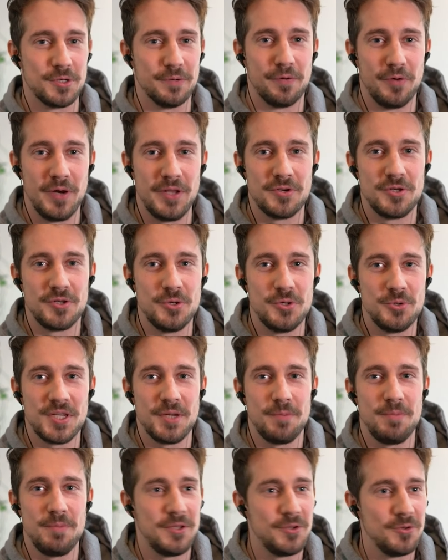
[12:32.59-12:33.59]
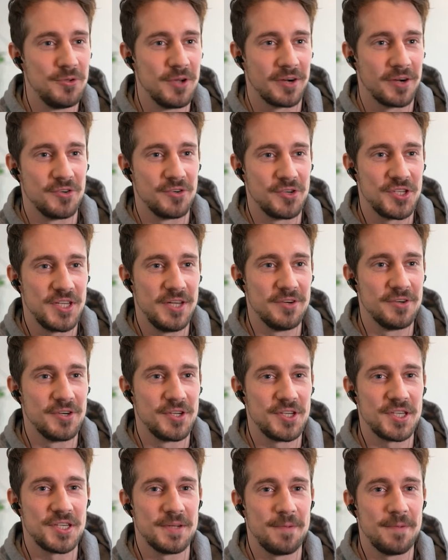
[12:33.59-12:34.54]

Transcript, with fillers: for introducing me to Dr. Sears